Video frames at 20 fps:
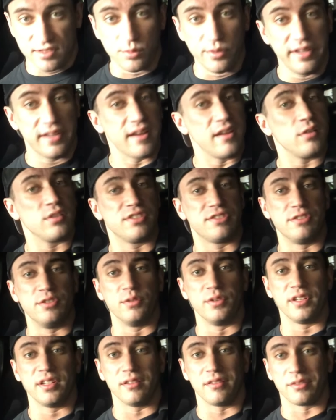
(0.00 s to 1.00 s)
week I was
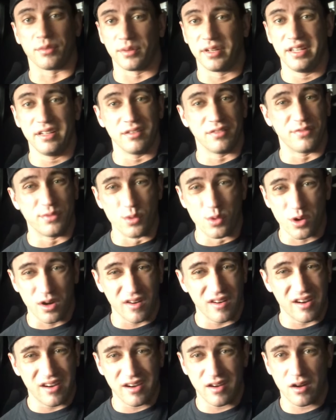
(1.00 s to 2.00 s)
doing 3 to 4
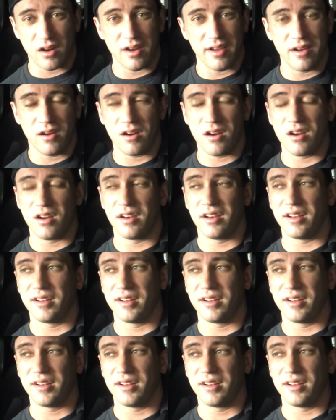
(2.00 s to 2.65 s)
RIR.